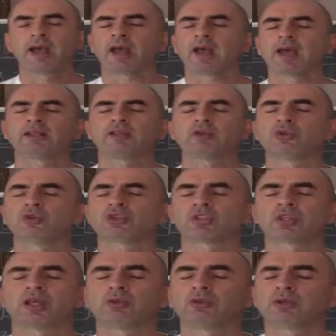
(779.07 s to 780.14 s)
And you
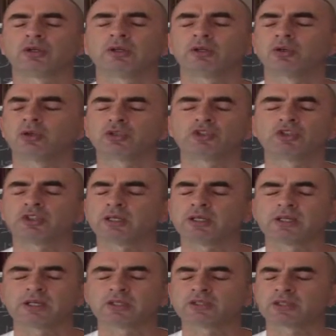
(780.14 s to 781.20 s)
say to the Lord
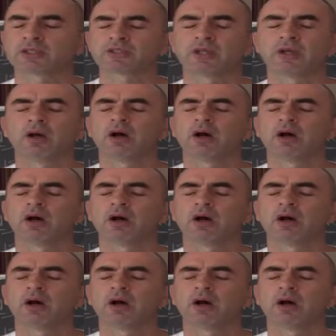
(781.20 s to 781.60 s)
Jesus,